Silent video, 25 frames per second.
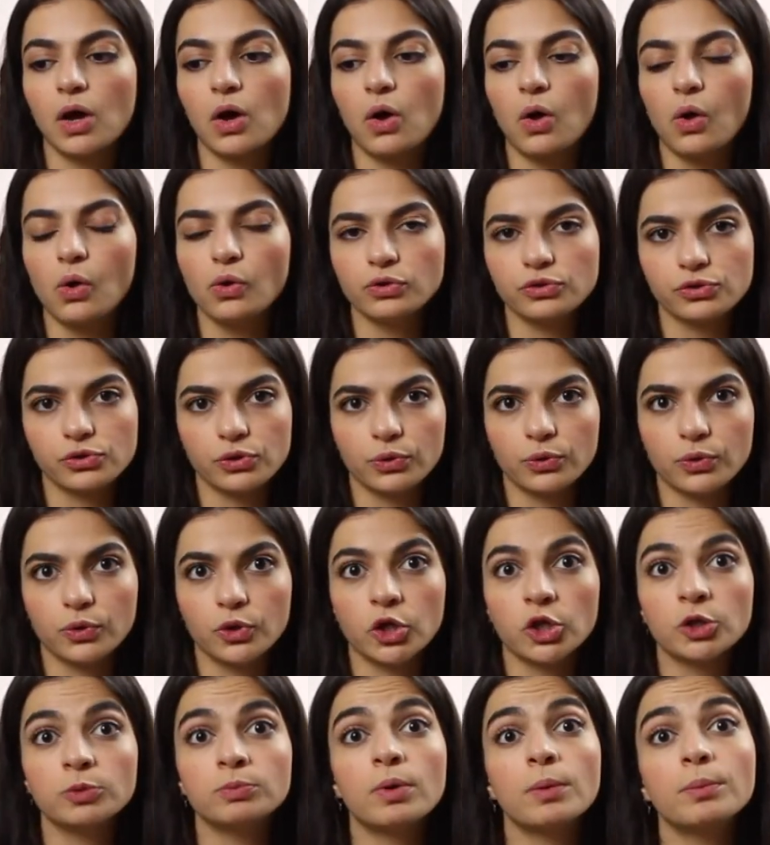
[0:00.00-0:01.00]
Also,
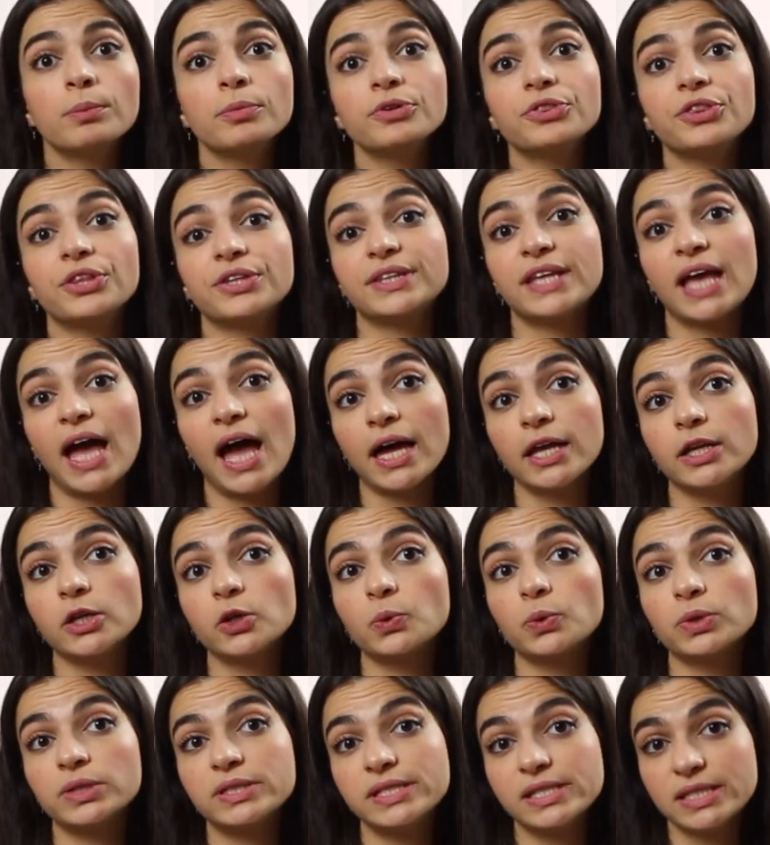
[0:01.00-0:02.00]
remember that
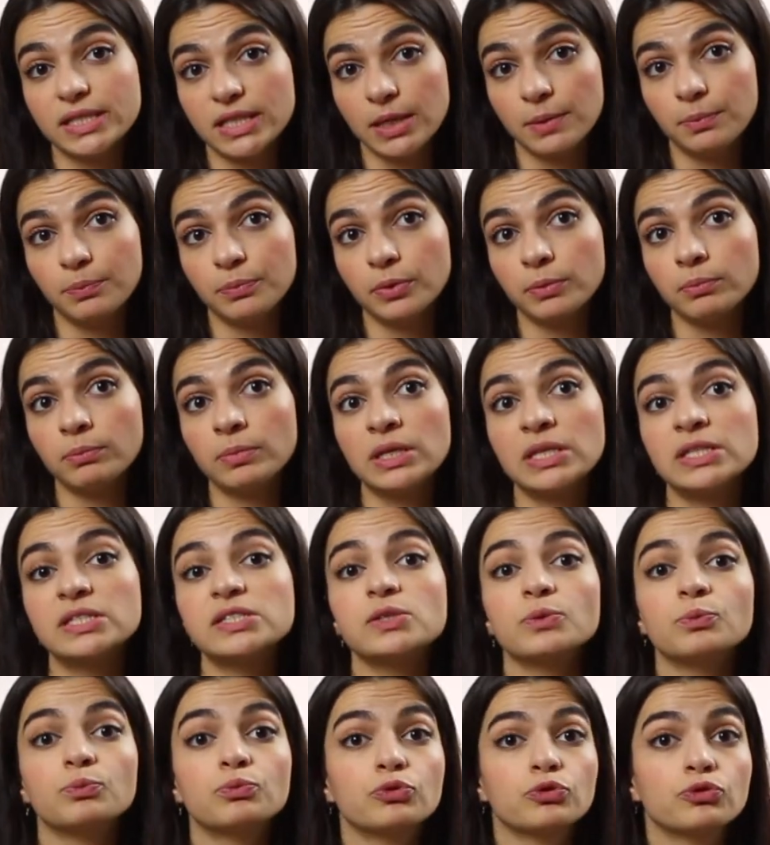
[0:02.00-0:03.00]
adequate sleep means
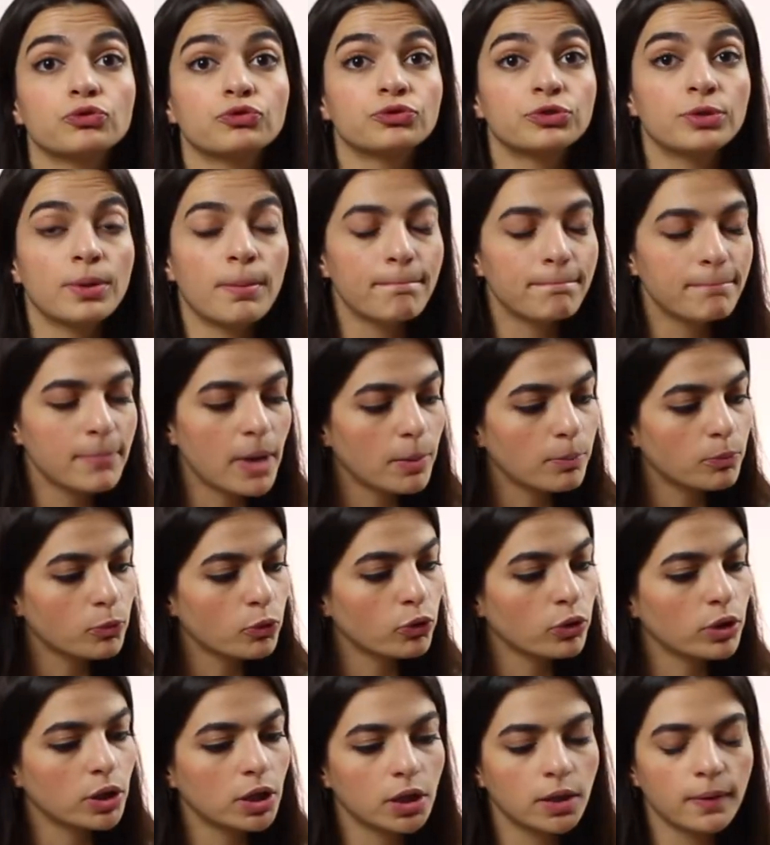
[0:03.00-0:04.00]
improved
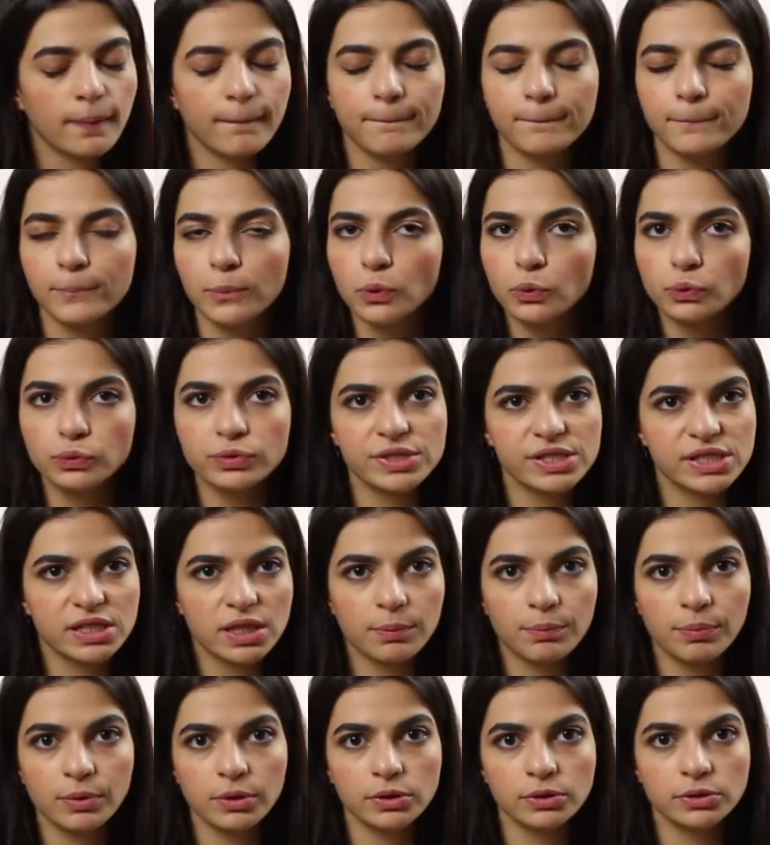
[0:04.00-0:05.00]
memory, mood
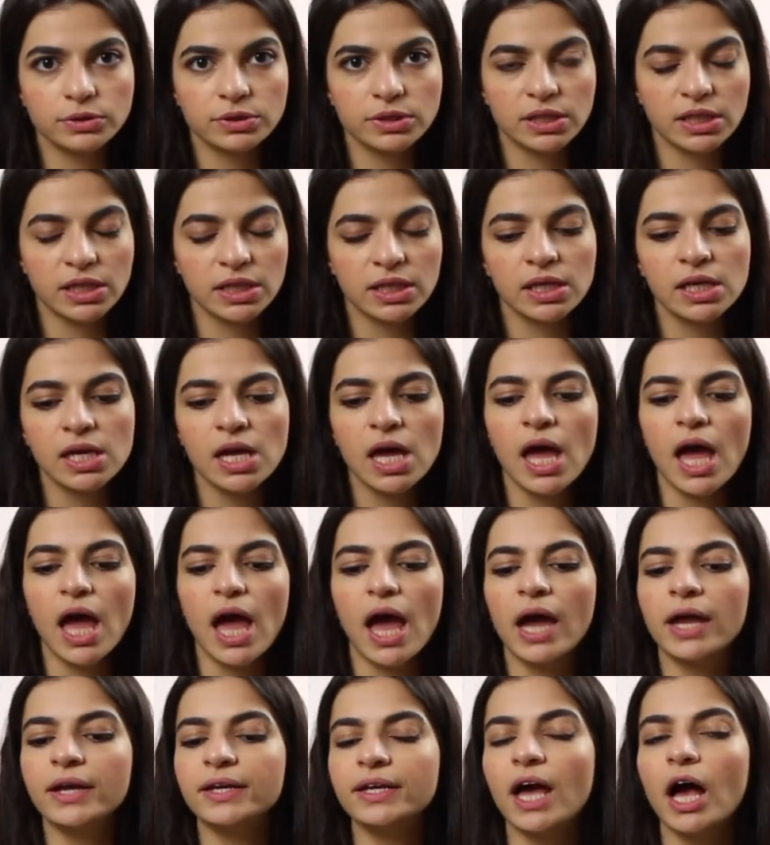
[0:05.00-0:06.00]
stability,
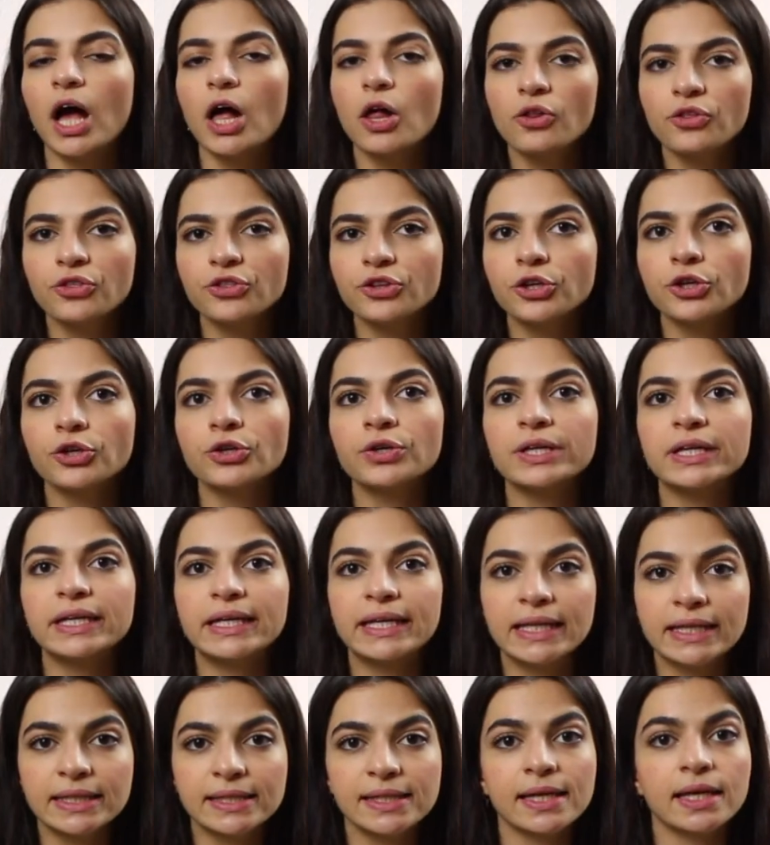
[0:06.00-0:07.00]
and healthier
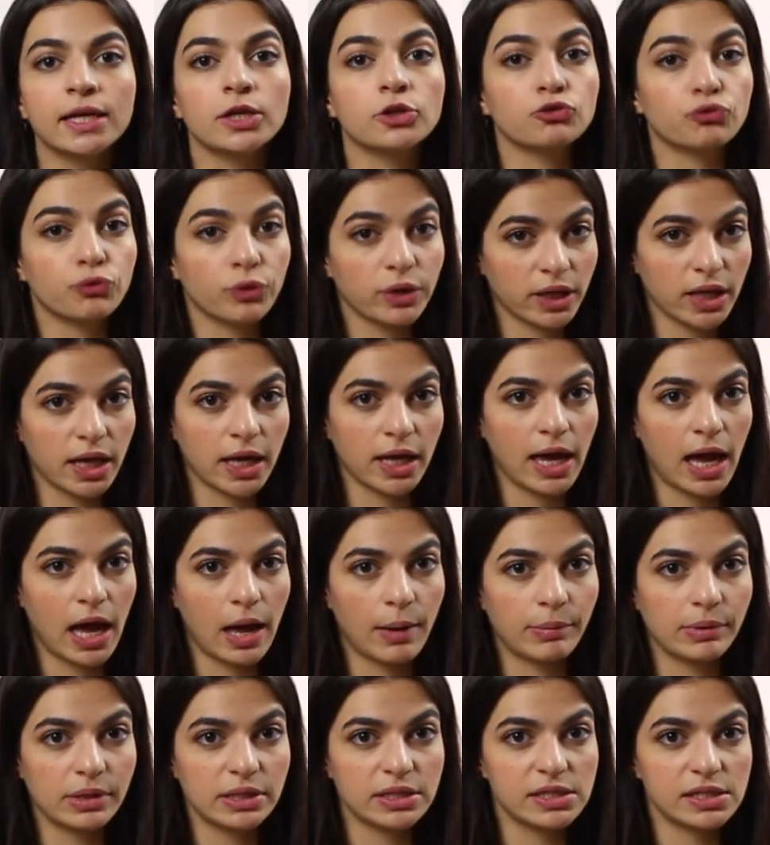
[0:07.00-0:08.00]
eating and drinking
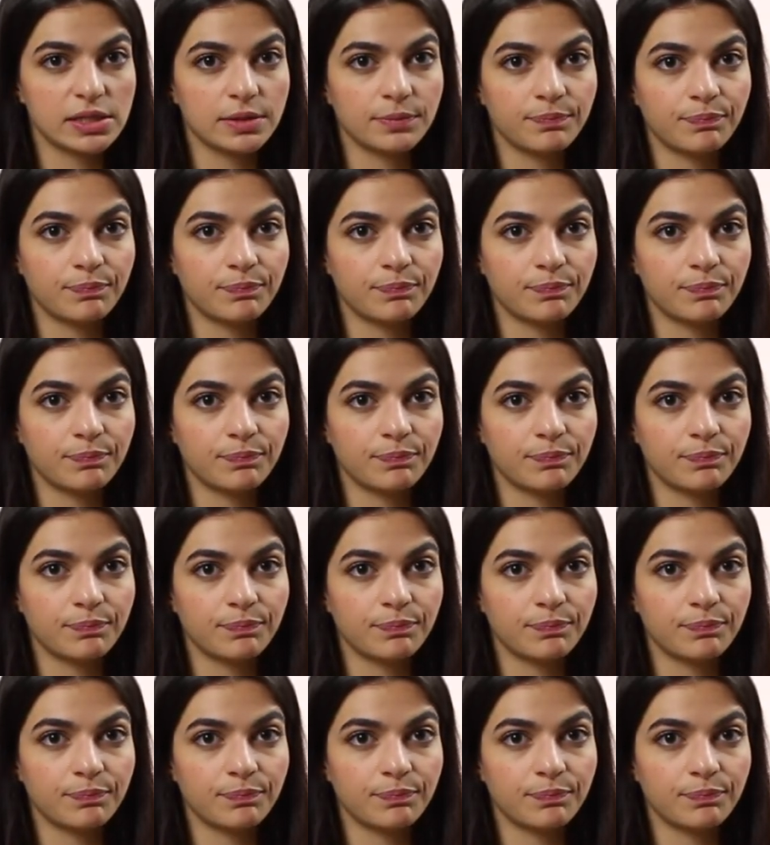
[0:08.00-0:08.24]
habits.